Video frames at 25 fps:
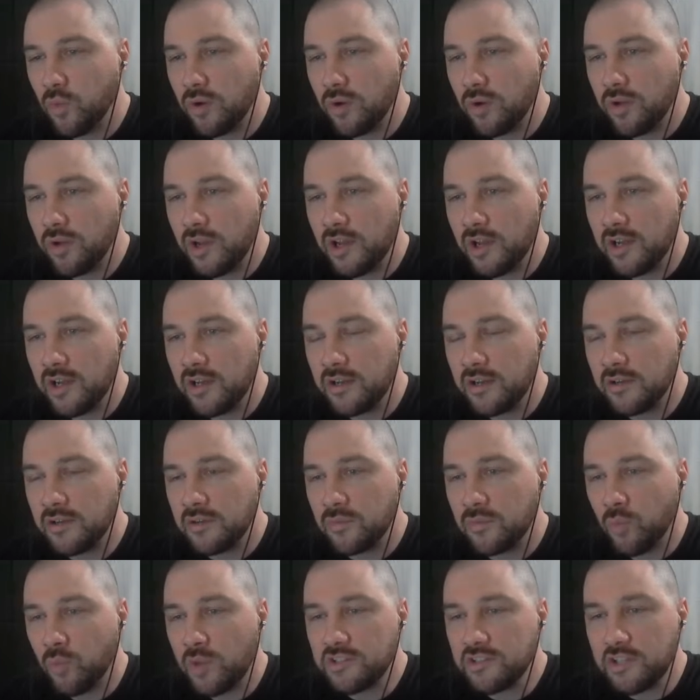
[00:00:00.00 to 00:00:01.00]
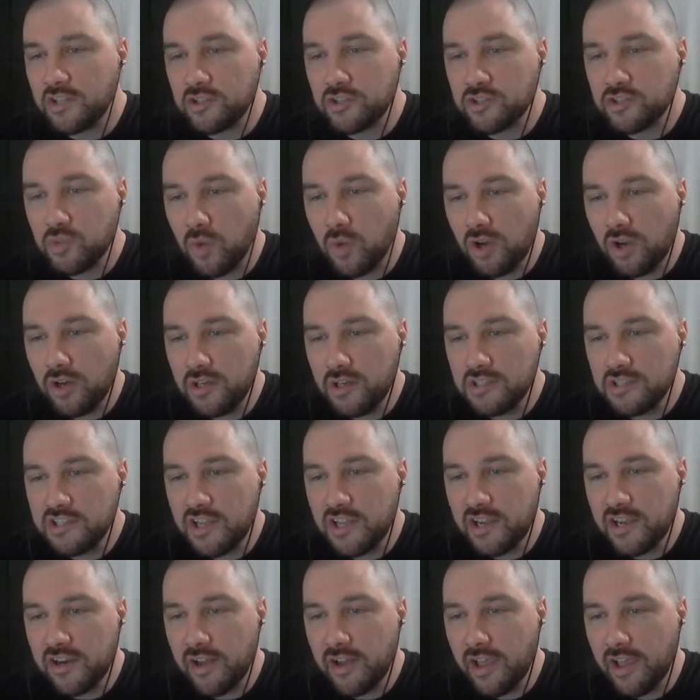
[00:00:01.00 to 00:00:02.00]
Winslow Swan is
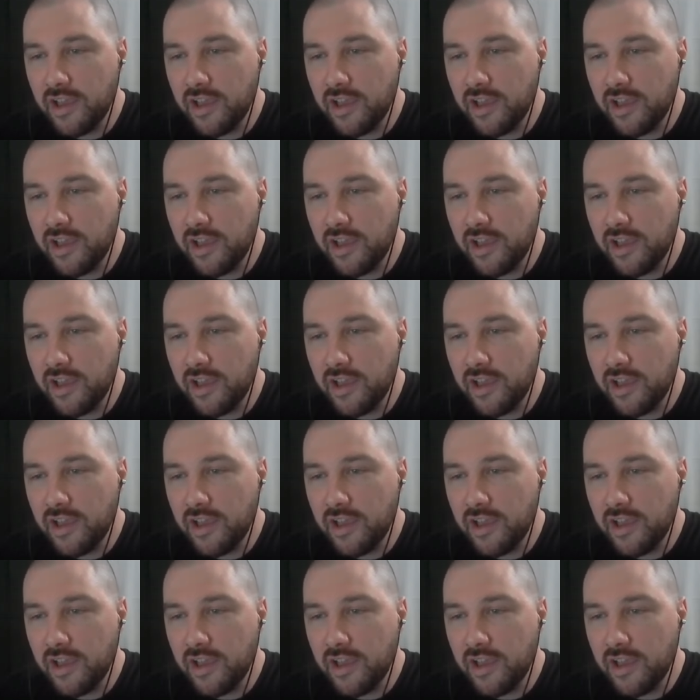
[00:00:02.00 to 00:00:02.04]
here.